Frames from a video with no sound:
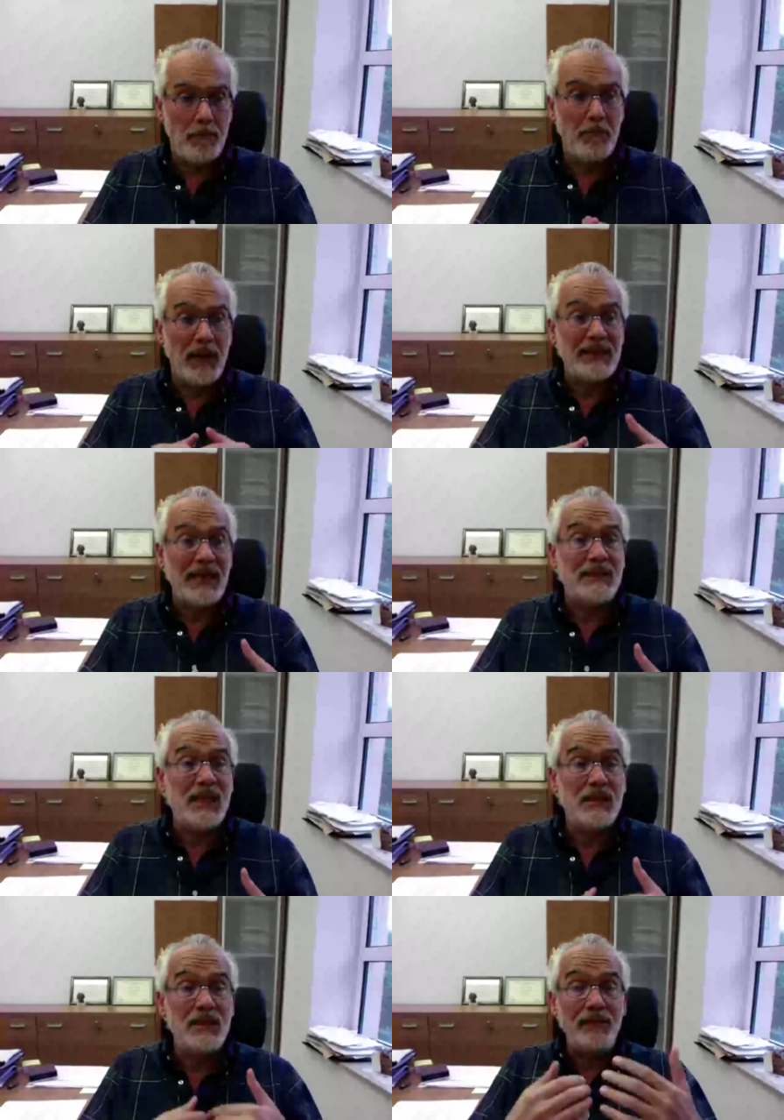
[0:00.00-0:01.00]
But it
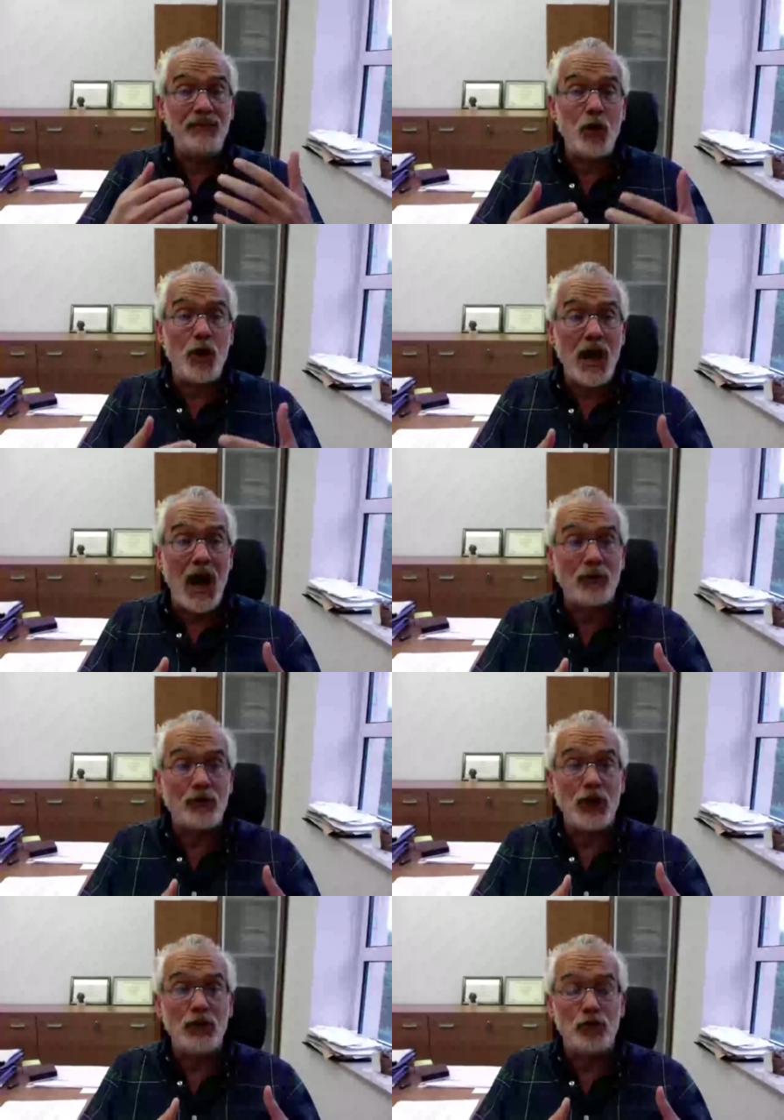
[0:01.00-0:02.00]
did not turn out
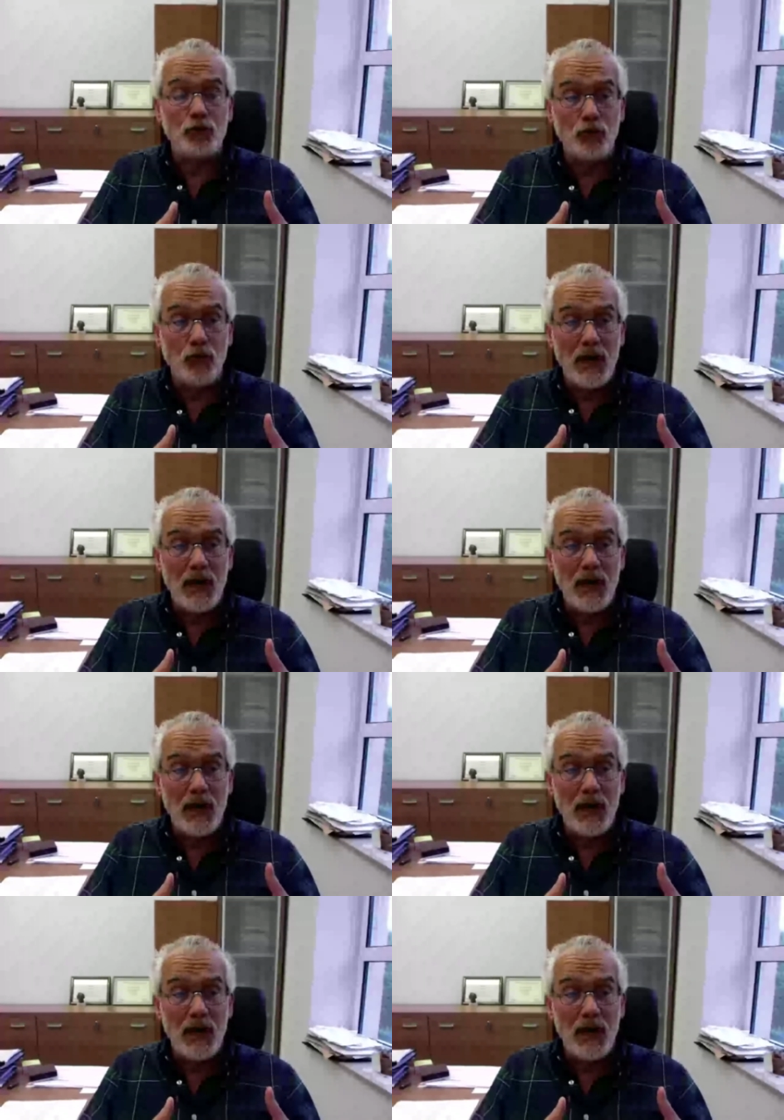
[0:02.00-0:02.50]
into